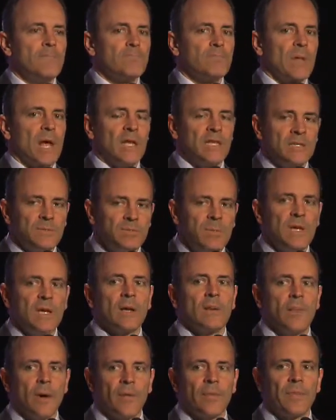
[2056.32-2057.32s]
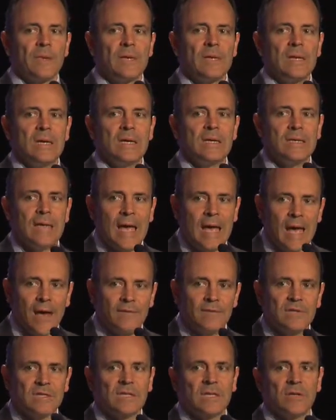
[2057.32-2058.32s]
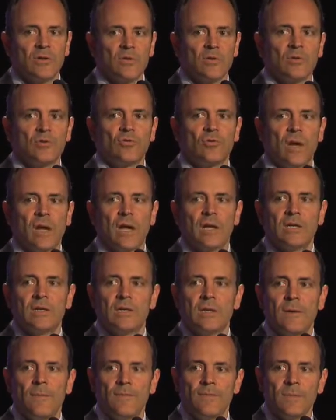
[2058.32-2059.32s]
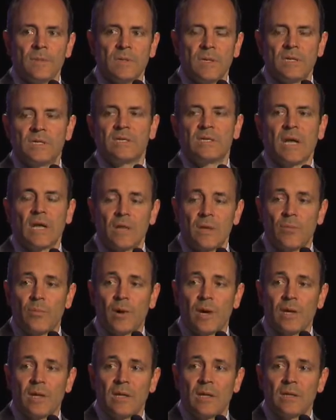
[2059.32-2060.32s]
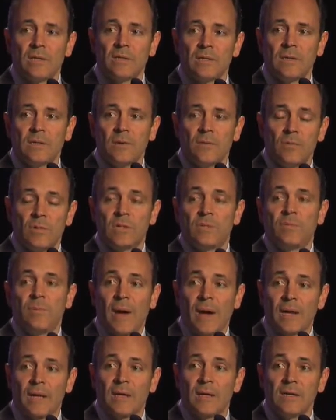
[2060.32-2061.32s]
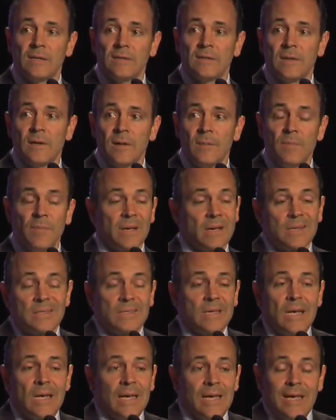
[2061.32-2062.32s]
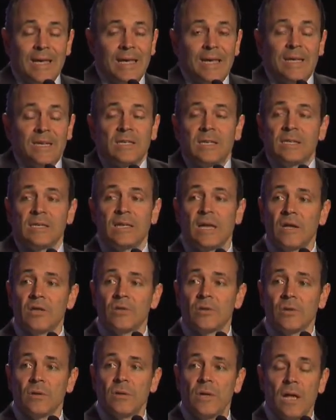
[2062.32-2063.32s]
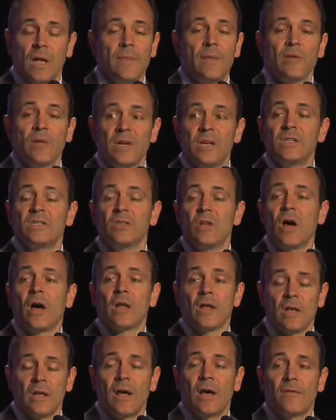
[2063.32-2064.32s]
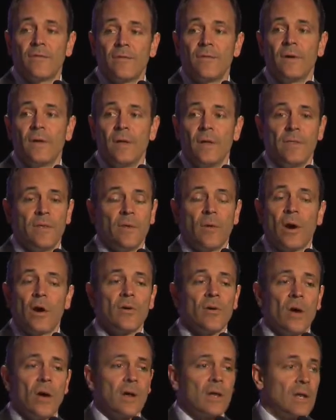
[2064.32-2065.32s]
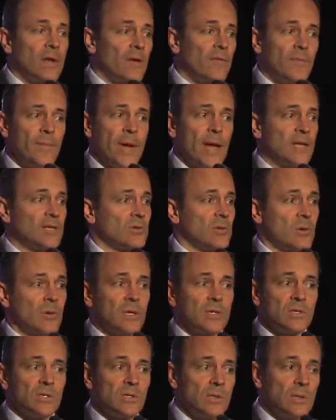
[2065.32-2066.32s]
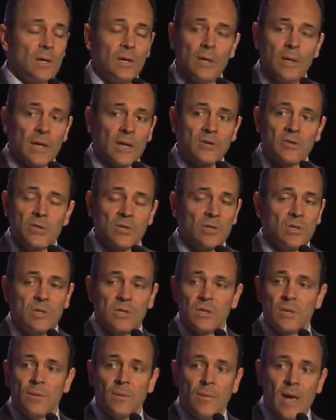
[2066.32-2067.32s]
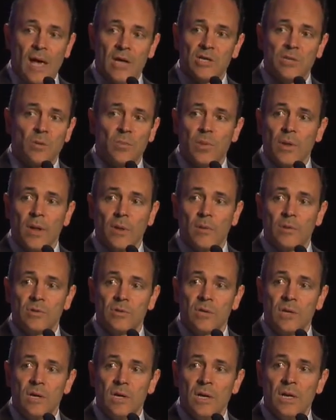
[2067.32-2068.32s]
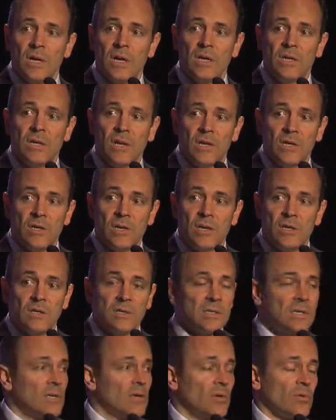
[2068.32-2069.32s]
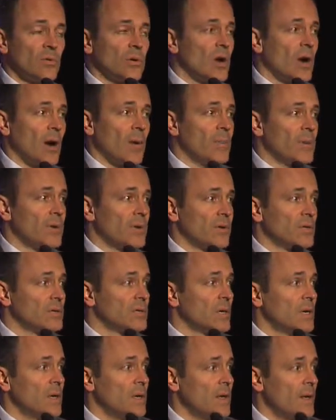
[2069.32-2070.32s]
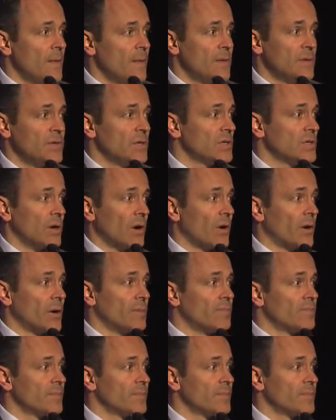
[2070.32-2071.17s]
I speak about the need to have skilled trades, to celebrate these, respect these, because it is essential. And there are not enough master electricians and master plumbers and skilled carpenters. There just aren't.